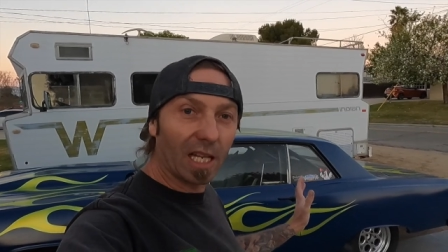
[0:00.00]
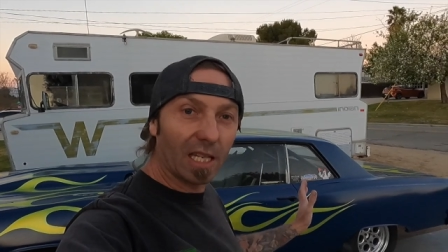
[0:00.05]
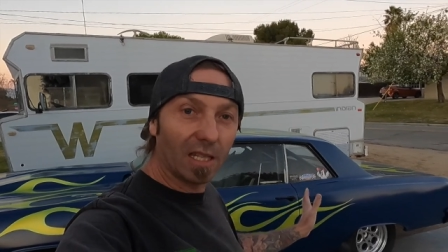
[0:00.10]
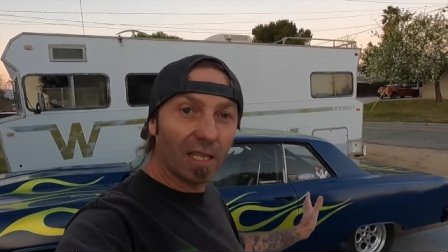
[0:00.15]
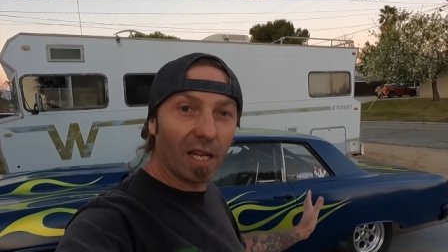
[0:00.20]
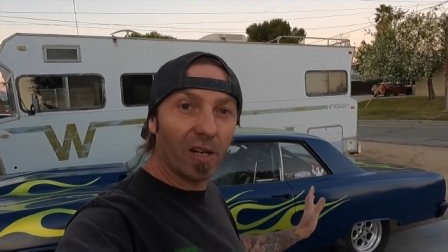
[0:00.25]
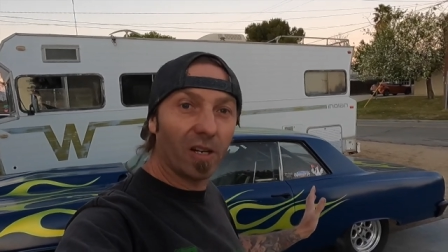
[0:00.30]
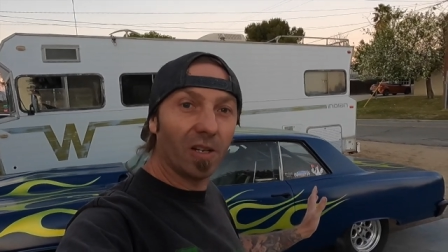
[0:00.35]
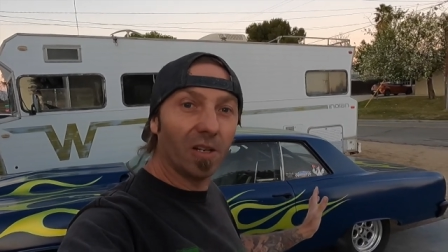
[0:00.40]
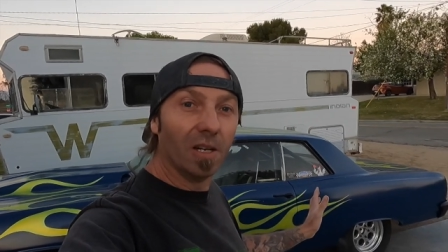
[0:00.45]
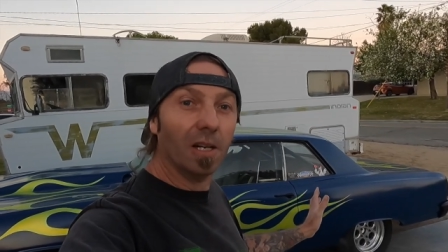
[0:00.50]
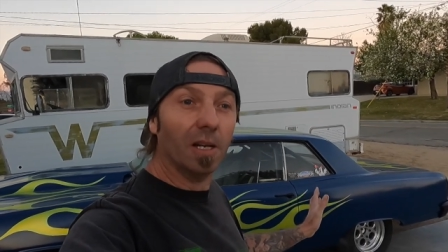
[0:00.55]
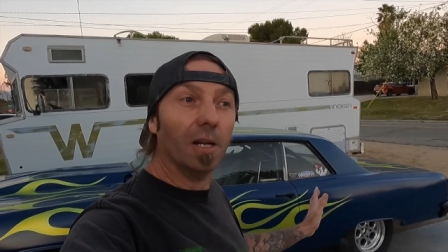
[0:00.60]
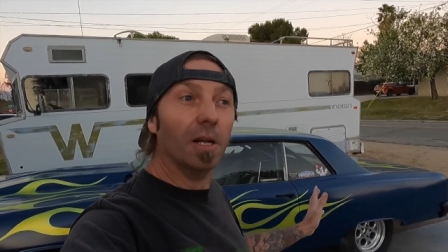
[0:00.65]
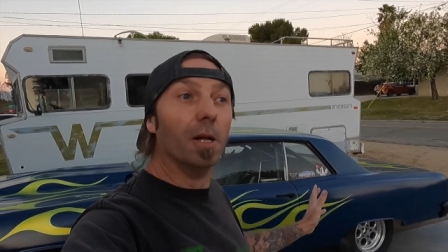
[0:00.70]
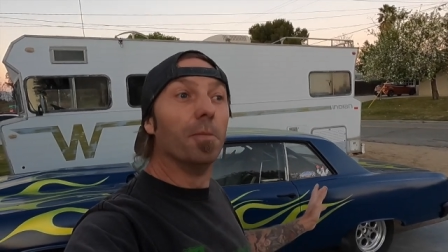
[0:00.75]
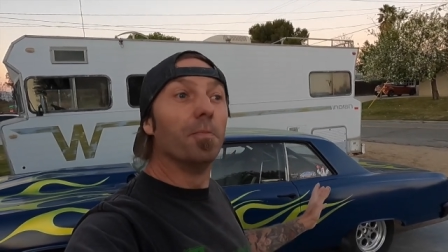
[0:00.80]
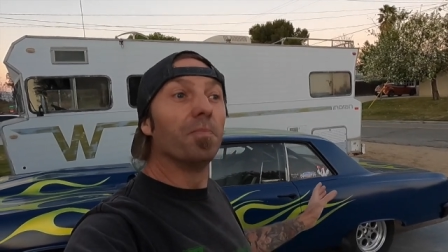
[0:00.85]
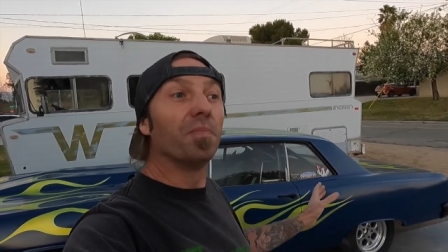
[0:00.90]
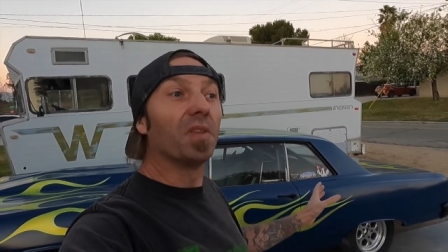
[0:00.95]
in there
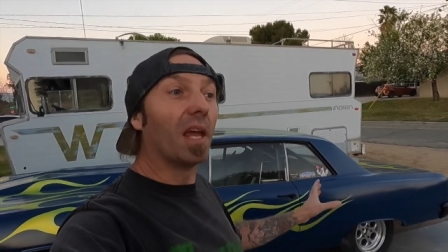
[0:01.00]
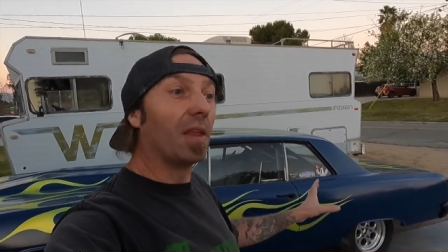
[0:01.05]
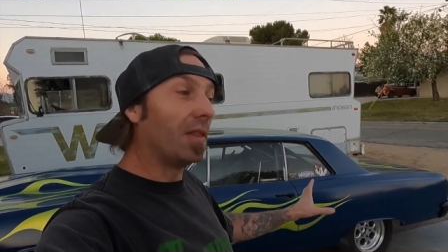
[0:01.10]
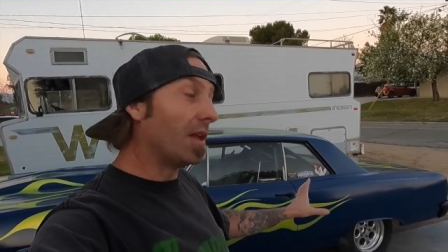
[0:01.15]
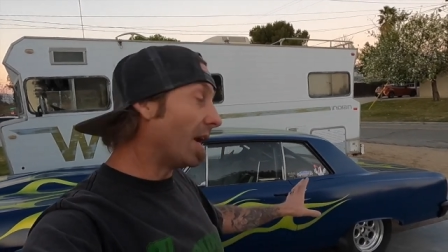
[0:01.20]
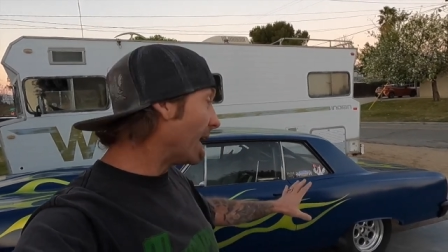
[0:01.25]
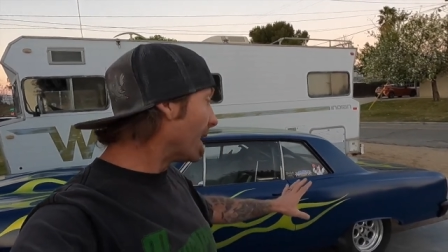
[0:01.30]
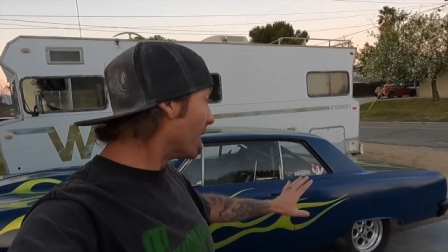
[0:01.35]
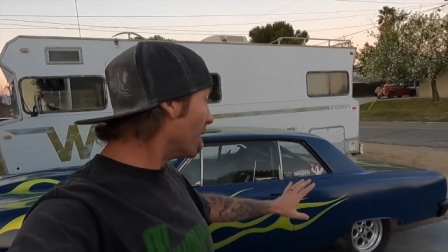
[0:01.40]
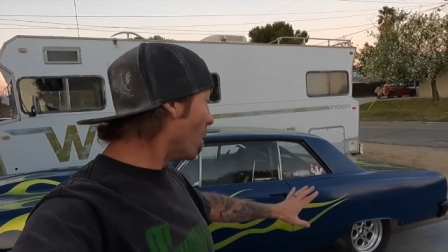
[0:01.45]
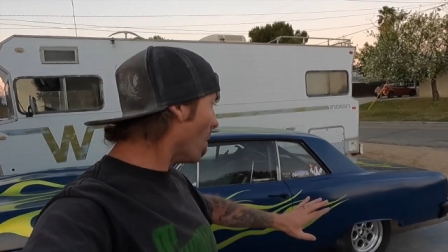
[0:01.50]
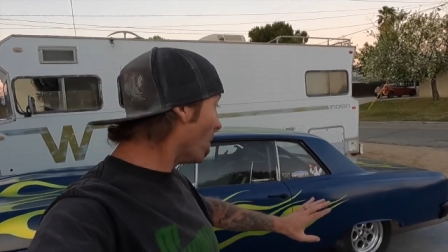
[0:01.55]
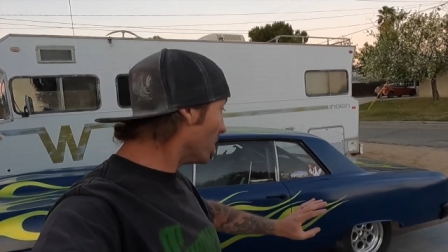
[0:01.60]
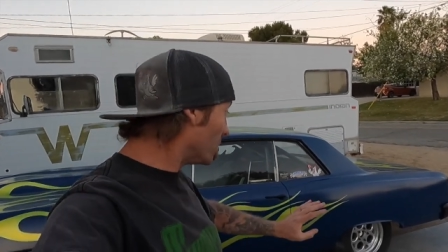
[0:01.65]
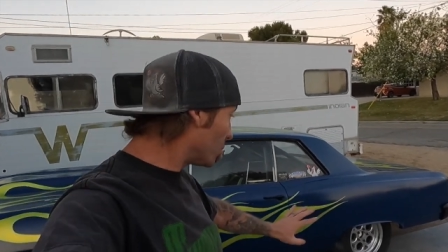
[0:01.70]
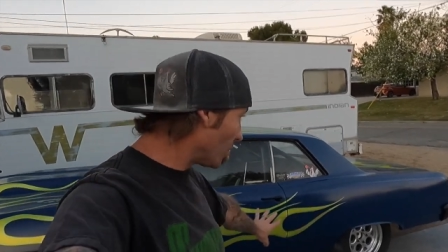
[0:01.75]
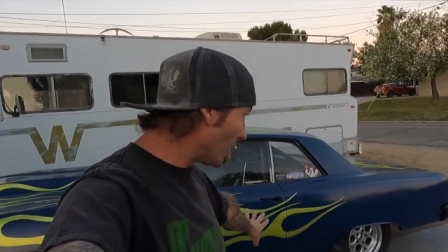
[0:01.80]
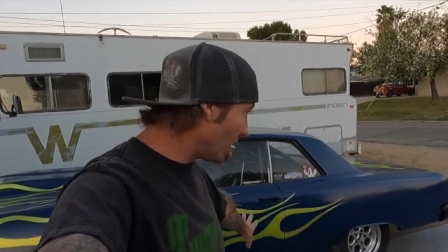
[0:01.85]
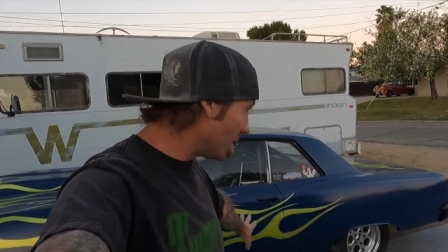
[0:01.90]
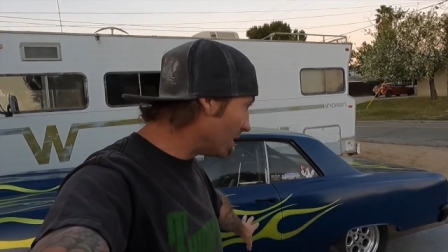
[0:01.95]
and then I can
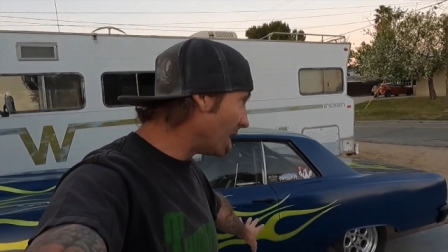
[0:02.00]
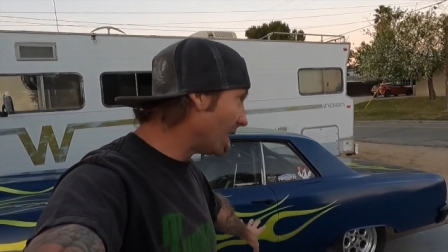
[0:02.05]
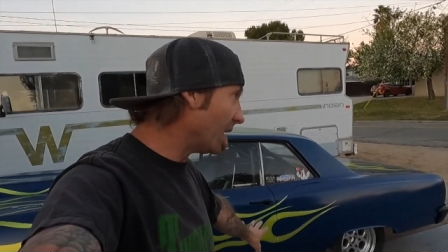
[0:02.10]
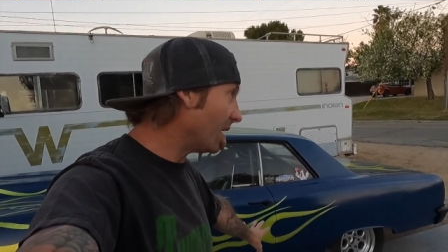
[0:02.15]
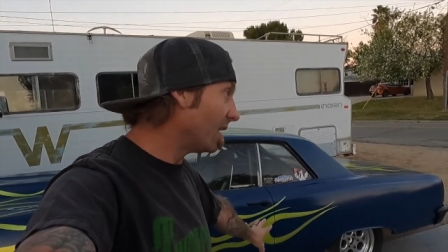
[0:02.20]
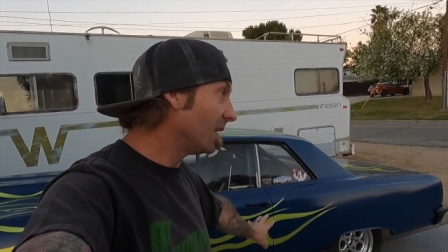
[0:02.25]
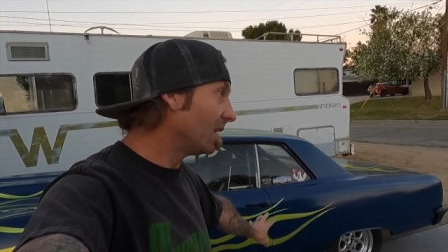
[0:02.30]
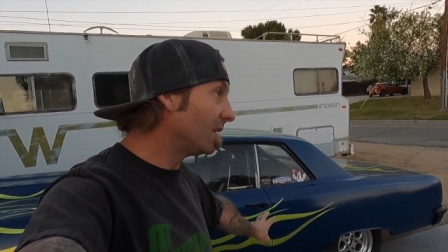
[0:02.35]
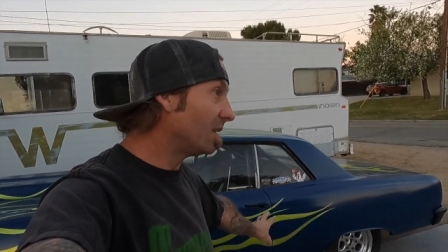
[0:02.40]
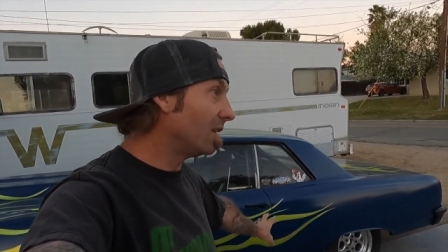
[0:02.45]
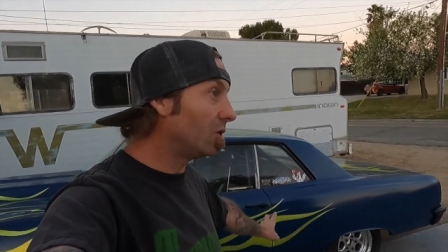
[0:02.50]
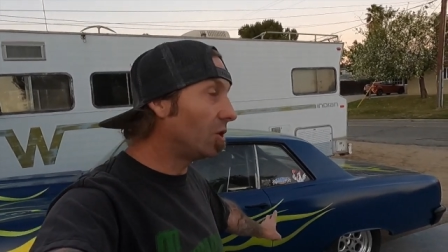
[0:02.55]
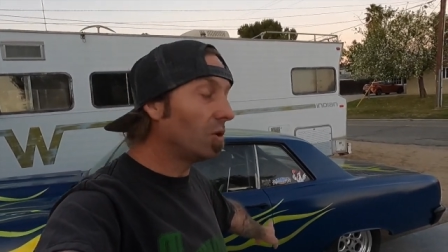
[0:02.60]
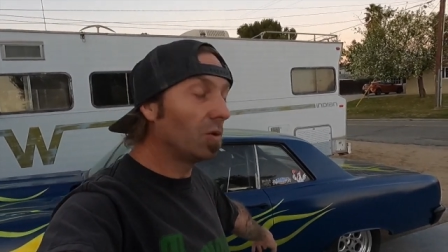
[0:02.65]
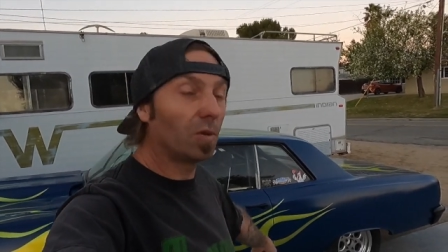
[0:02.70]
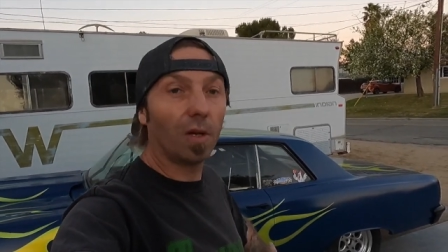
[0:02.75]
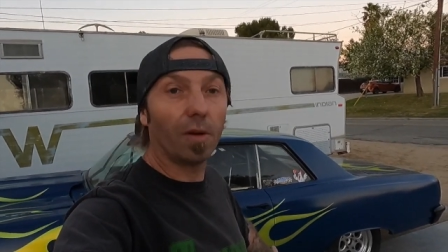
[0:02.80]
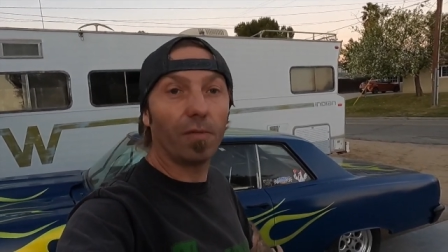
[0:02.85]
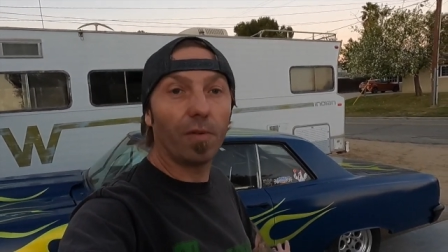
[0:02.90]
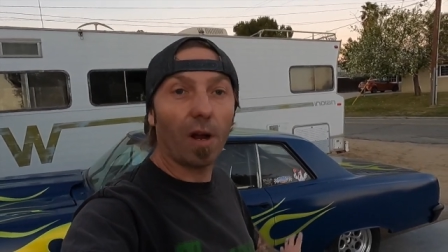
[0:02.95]
always run the, the
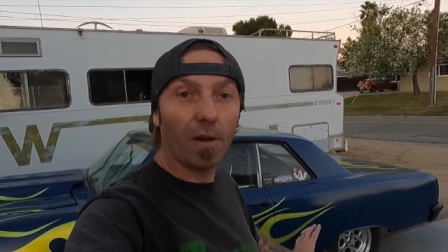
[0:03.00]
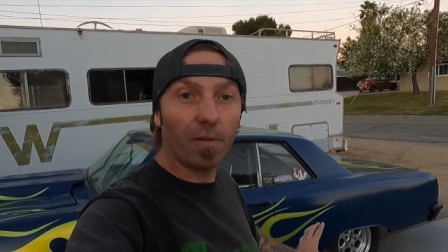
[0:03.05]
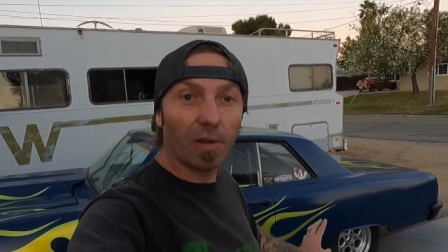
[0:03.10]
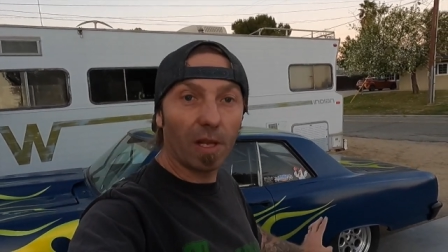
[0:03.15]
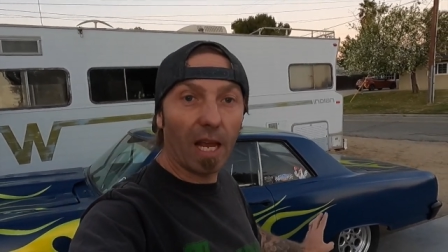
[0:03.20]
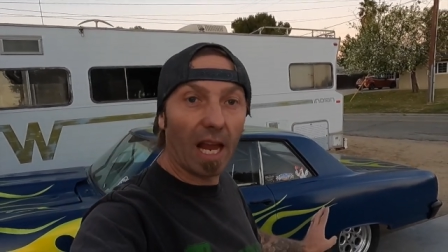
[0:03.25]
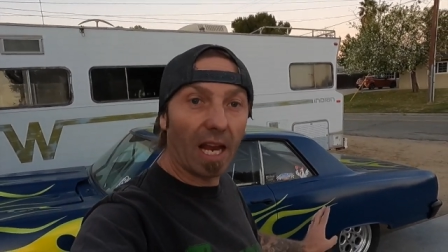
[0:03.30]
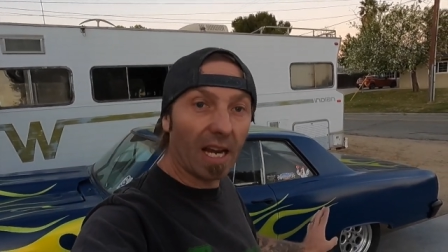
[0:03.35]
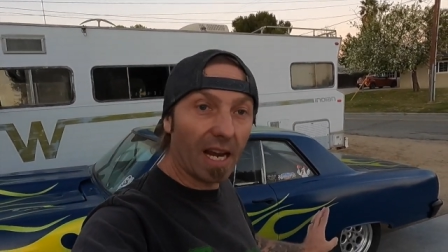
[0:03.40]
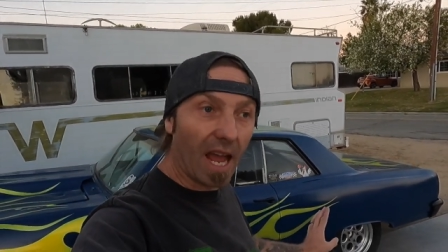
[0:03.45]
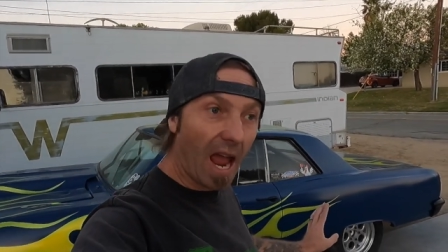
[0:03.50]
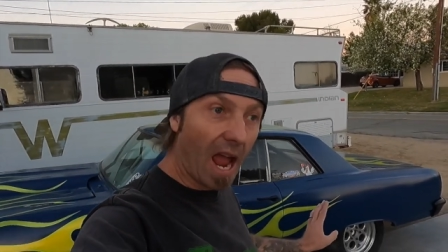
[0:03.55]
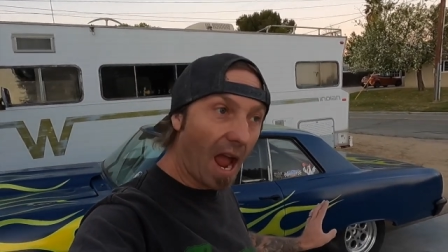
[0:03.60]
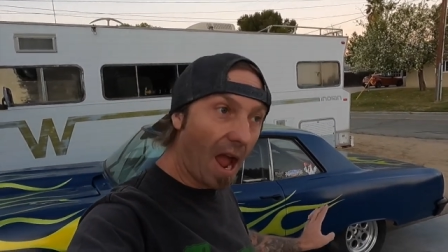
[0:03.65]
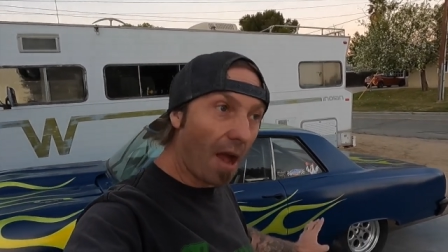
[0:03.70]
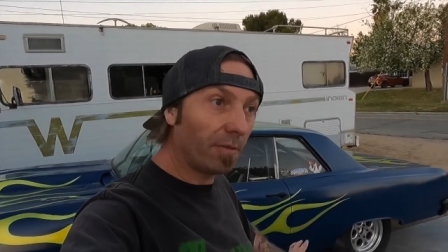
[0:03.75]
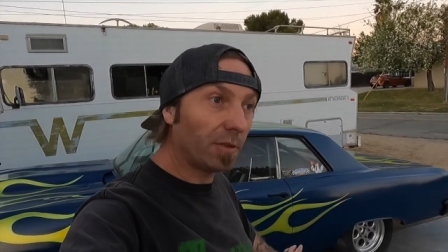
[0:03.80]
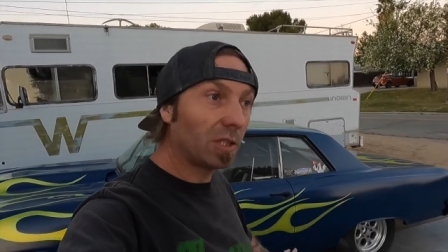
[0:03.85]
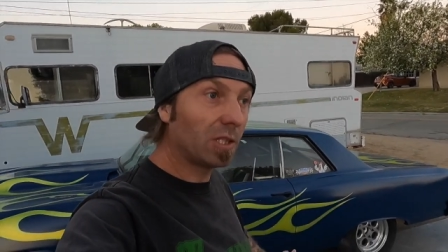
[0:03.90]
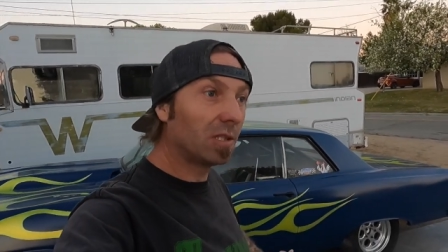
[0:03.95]
235 or the eight and a
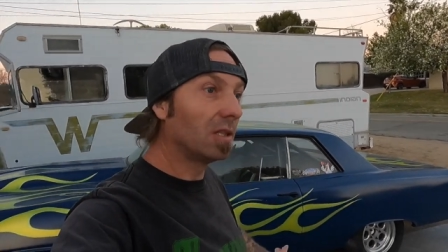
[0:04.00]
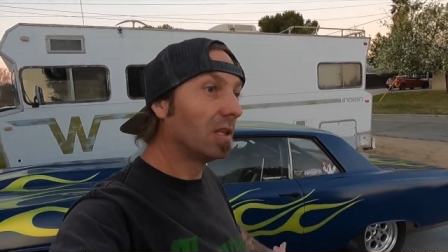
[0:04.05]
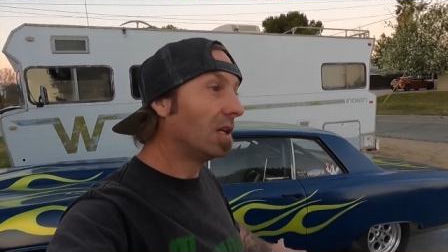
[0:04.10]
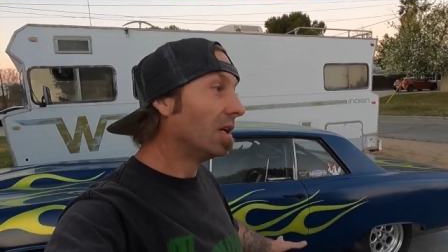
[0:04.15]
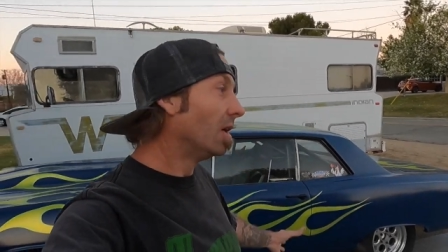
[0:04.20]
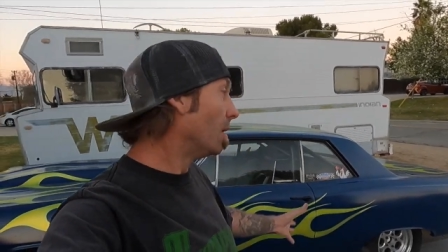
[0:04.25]
halfs,